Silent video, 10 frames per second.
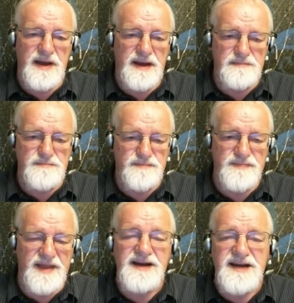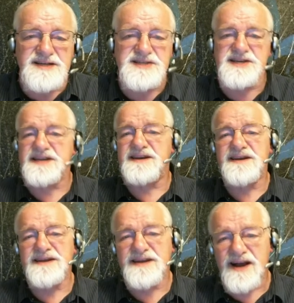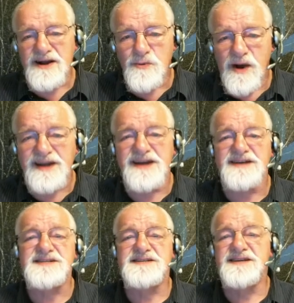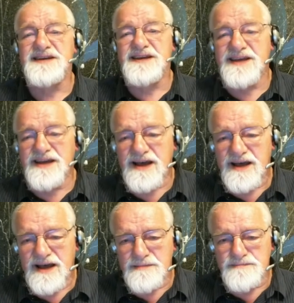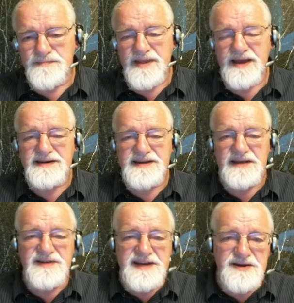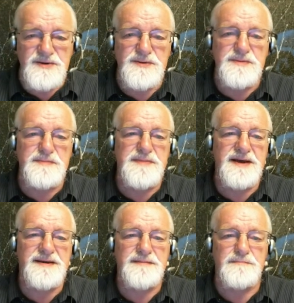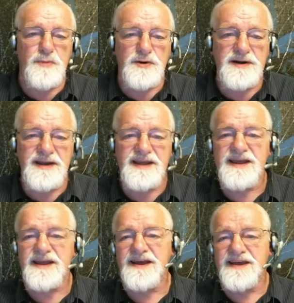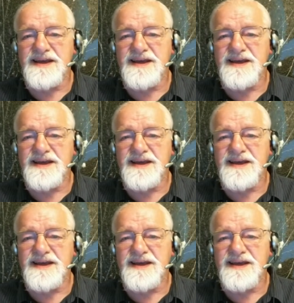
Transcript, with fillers: um, Augustine, Aquinas, um, David Hume, Berkeley,